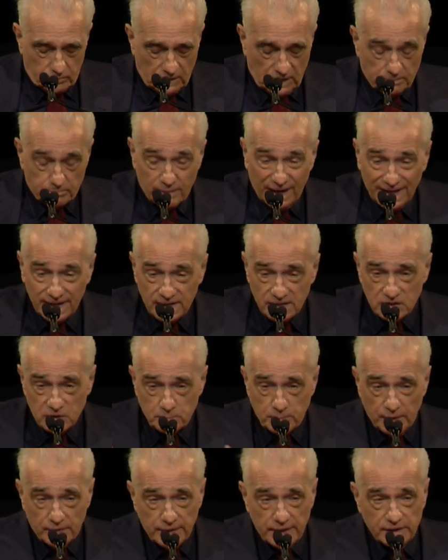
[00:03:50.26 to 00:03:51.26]
My
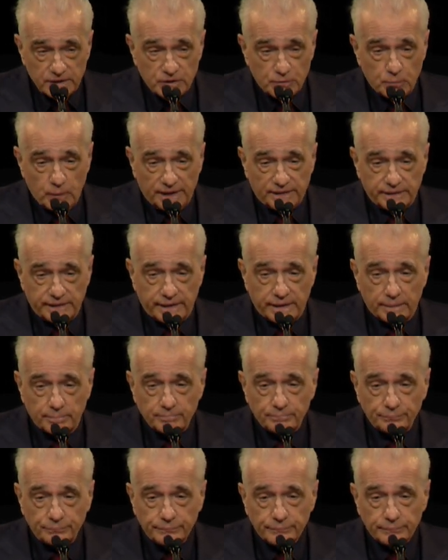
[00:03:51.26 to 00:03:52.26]
experience with
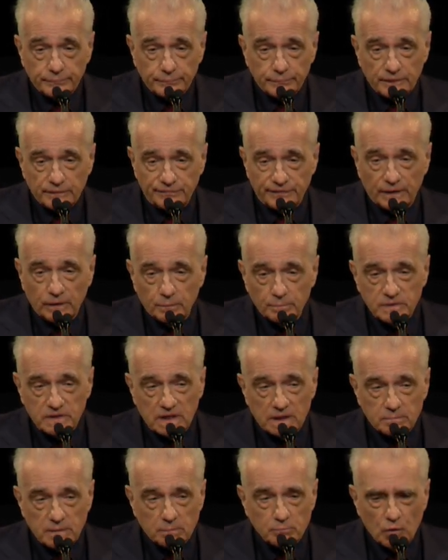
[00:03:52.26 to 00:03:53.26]
film,
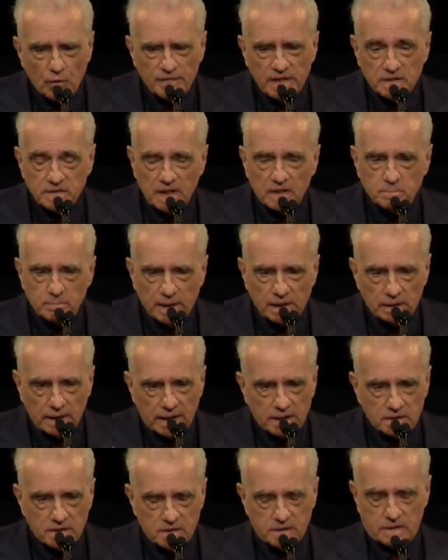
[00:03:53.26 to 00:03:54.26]
cinema, movies, there's been a
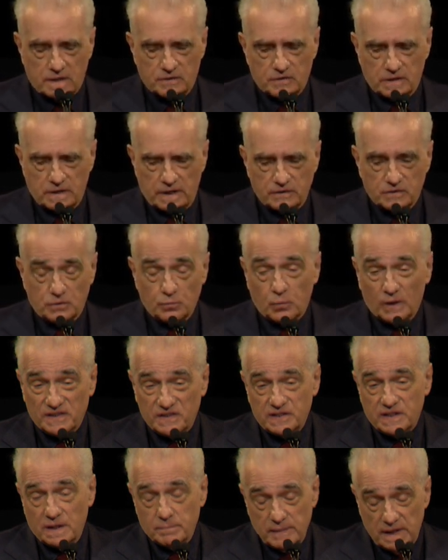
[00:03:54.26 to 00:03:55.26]
lot of discussion as to what
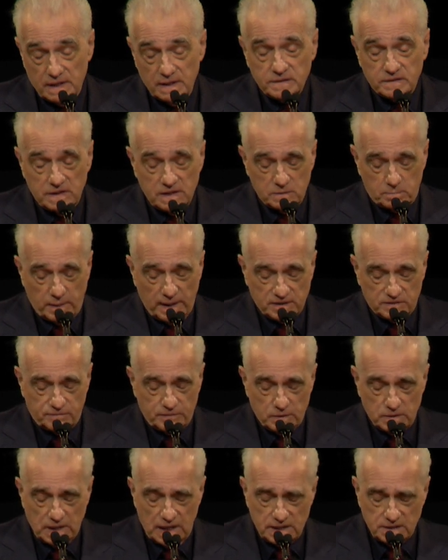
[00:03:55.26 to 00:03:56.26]
cinema is these past
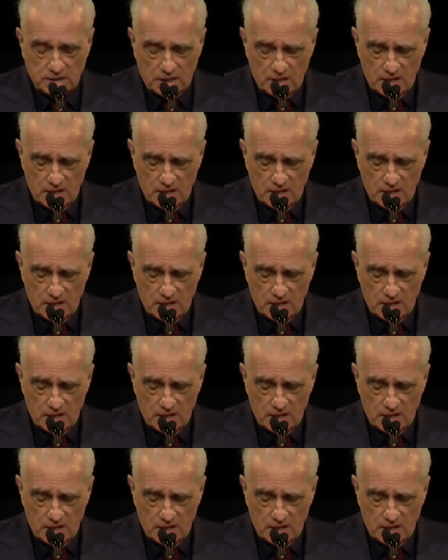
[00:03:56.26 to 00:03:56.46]
few days.